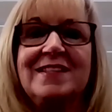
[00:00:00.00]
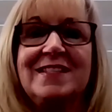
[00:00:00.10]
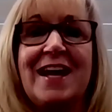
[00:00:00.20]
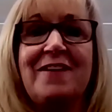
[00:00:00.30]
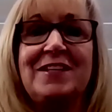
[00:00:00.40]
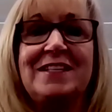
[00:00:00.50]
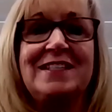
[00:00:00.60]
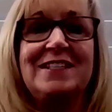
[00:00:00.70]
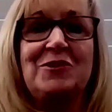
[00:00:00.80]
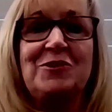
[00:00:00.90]
Staff at
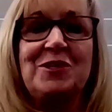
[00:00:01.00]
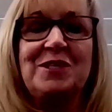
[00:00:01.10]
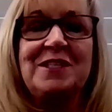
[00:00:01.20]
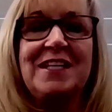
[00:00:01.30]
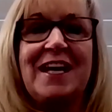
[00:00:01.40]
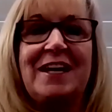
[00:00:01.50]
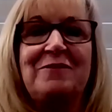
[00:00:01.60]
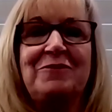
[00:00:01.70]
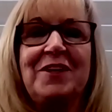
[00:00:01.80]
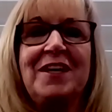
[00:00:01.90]
institutions have